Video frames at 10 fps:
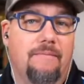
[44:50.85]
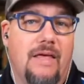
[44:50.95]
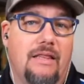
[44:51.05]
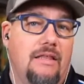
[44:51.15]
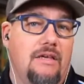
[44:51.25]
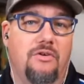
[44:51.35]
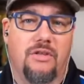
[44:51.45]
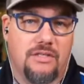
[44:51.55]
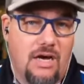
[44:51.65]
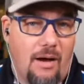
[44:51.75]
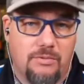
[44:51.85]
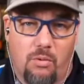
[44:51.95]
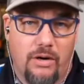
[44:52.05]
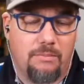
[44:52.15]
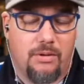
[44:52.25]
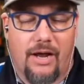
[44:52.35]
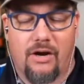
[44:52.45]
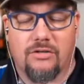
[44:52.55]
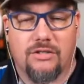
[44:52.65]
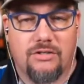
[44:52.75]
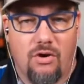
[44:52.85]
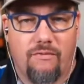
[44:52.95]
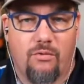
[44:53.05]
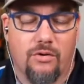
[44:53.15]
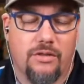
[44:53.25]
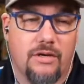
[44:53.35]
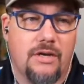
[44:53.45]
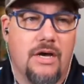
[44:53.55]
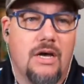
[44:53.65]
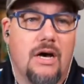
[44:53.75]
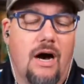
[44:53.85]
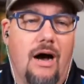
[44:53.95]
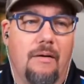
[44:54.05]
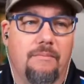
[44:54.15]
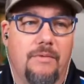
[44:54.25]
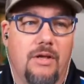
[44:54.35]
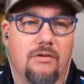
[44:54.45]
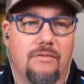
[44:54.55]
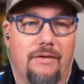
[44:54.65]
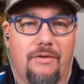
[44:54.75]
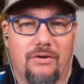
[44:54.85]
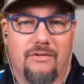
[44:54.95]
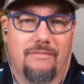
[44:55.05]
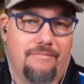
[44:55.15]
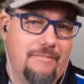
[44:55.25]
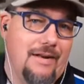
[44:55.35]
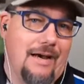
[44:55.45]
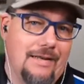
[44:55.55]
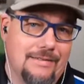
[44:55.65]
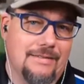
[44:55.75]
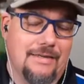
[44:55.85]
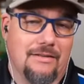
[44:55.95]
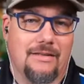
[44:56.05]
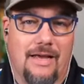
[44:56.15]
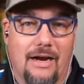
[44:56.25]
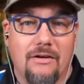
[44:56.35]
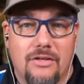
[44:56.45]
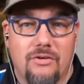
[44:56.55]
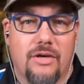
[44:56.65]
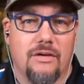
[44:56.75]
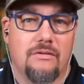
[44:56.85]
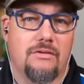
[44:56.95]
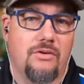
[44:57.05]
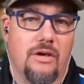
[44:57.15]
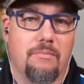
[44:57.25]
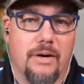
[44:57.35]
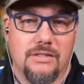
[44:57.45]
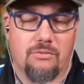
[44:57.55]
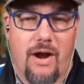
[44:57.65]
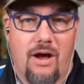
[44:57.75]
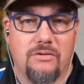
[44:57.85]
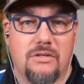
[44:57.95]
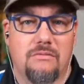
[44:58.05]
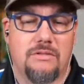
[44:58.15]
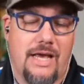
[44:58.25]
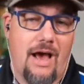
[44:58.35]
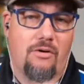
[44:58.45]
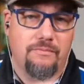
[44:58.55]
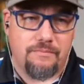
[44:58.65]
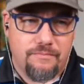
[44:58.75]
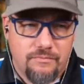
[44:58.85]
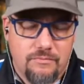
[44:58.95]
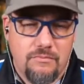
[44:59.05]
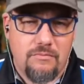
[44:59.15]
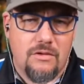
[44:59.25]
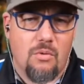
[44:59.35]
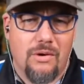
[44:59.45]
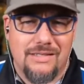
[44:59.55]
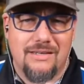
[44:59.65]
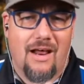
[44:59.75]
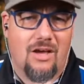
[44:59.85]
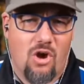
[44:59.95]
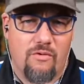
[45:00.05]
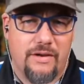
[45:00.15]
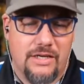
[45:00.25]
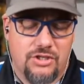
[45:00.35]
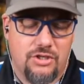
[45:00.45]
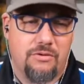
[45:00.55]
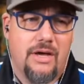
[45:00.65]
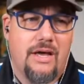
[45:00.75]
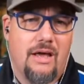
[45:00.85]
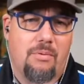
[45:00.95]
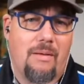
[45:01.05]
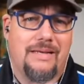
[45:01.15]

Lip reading: you know, the top 20 players and so forth. And, you know, if you're not necessarily there, you can buzz around town when it's not a COVID issue and probably